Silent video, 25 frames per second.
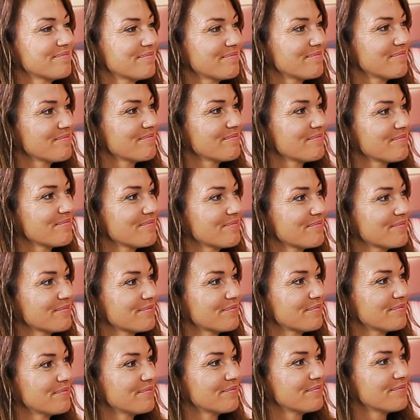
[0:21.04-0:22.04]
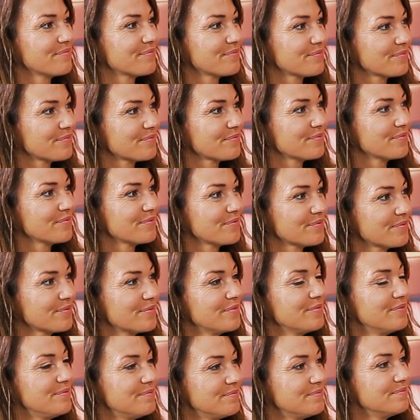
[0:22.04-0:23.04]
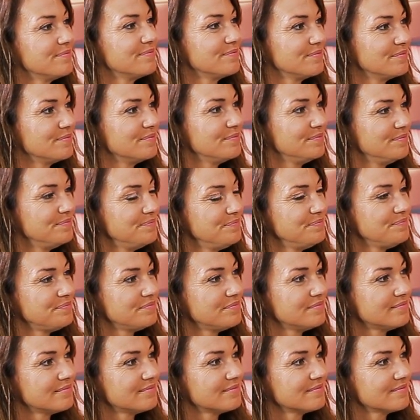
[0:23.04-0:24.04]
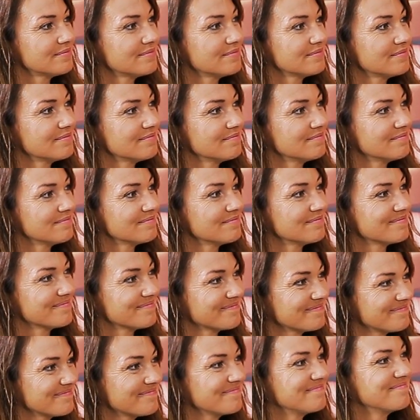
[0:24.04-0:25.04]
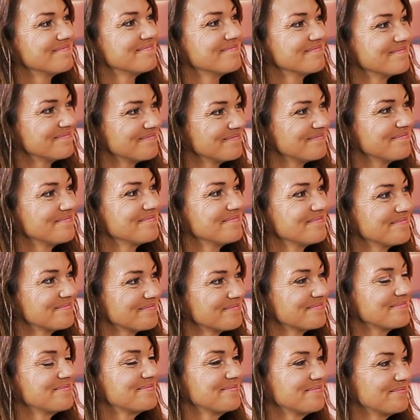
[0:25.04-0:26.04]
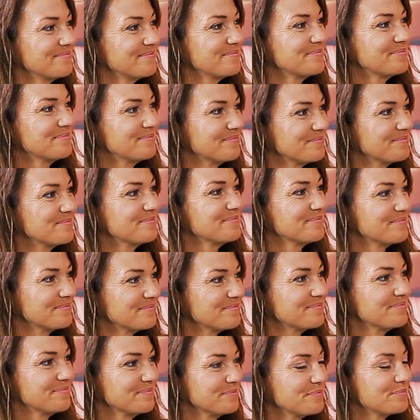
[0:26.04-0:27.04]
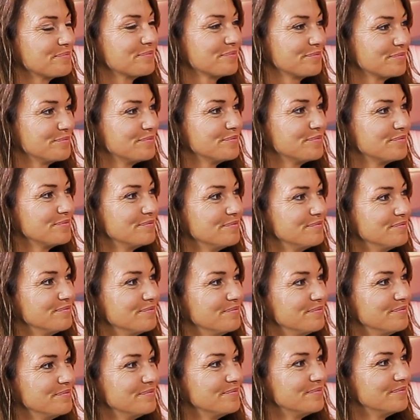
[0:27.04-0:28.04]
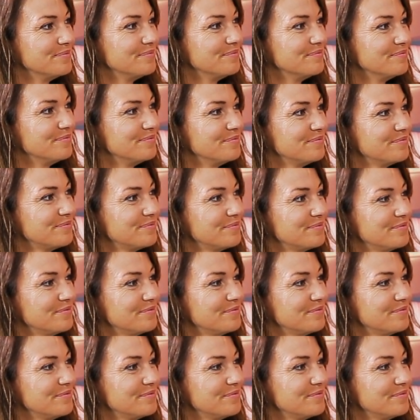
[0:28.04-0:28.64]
The person shown says nothing.